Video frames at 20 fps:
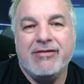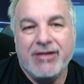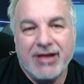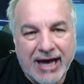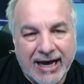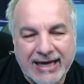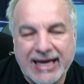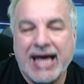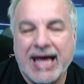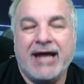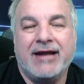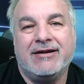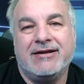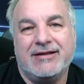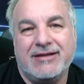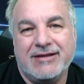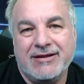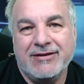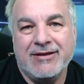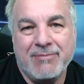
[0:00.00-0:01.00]
again,
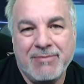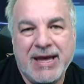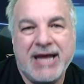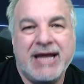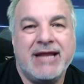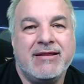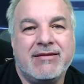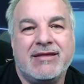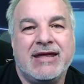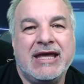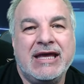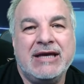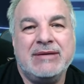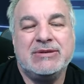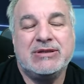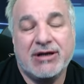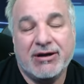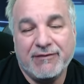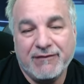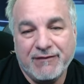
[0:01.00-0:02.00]
the main
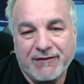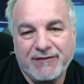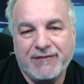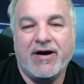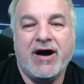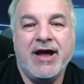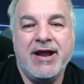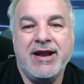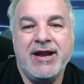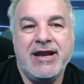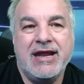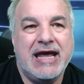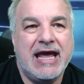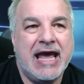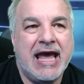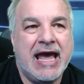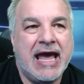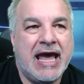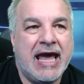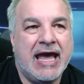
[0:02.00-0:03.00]
themes are fun,
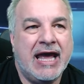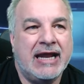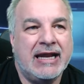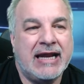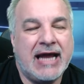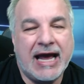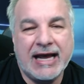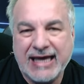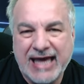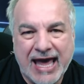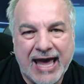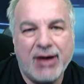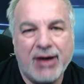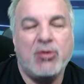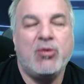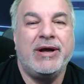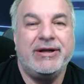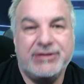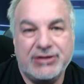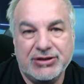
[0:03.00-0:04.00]
and I can't
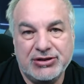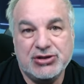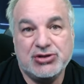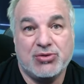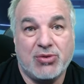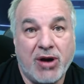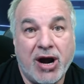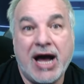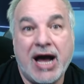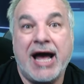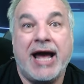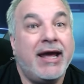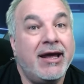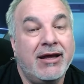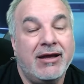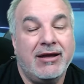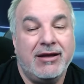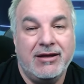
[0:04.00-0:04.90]
wait to try